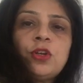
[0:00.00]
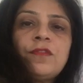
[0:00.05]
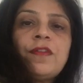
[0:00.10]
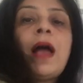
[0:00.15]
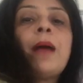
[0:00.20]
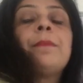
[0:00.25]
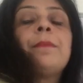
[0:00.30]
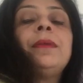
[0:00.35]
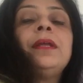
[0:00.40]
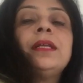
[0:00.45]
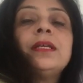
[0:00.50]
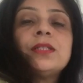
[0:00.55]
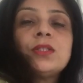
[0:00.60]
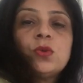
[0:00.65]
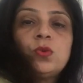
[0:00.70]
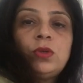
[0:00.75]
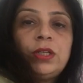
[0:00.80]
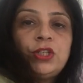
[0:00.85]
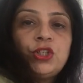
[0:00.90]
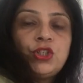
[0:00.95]
of happiness
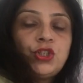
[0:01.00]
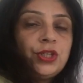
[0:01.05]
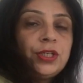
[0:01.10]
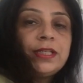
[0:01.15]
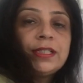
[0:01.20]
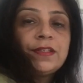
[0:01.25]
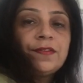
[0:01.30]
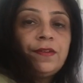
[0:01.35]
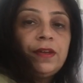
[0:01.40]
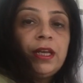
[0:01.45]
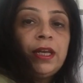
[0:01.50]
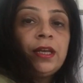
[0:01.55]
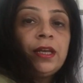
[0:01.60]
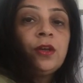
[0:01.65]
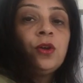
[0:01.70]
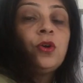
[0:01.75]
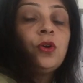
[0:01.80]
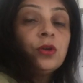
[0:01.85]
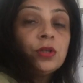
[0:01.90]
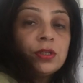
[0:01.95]
only. She is feeling
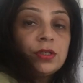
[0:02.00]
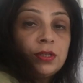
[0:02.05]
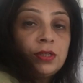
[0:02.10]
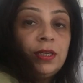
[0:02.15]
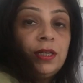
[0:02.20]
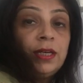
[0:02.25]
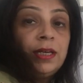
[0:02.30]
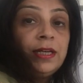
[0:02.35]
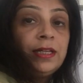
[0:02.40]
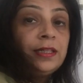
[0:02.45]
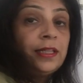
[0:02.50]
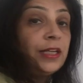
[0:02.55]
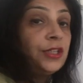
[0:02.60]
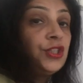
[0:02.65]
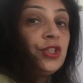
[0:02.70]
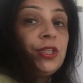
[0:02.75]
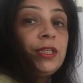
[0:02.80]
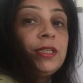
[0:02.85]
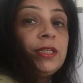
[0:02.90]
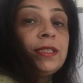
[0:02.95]
good that
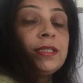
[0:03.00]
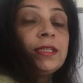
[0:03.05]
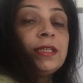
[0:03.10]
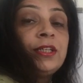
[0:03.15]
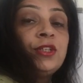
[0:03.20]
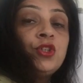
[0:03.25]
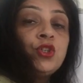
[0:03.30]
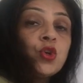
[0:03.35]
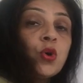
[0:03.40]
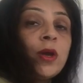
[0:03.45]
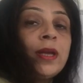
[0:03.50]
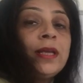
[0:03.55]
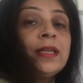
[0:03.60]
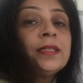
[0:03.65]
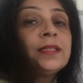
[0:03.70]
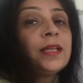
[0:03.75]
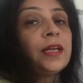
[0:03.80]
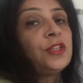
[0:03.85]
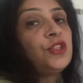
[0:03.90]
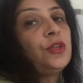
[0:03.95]
she is enjoying
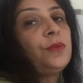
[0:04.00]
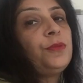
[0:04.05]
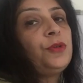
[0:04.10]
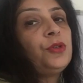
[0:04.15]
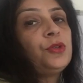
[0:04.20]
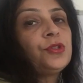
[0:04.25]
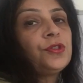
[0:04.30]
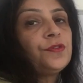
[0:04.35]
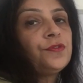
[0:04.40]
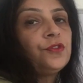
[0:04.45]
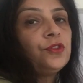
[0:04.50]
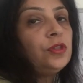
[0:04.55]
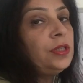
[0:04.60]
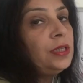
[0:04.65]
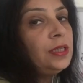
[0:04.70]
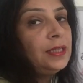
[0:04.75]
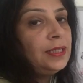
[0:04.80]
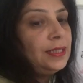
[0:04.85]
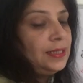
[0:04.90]
such a beautiful